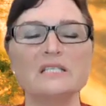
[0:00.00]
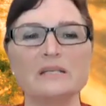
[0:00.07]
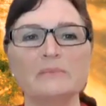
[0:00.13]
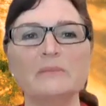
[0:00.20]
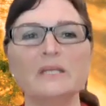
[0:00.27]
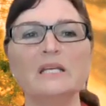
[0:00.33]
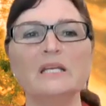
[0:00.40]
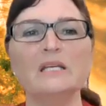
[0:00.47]
that
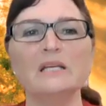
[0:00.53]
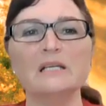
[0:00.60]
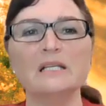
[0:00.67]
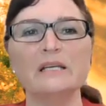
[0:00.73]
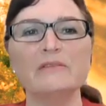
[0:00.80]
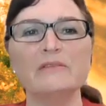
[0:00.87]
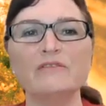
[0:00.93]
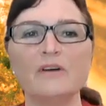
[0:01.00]

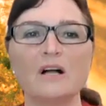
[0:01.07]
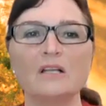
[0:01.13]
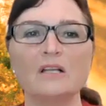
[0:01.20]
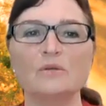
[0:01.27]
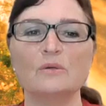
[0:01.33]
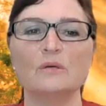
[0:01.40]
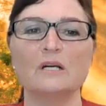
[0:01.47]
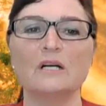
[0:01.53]
immediately
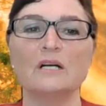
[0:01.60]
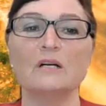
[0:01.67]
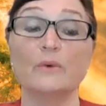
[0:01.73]
follow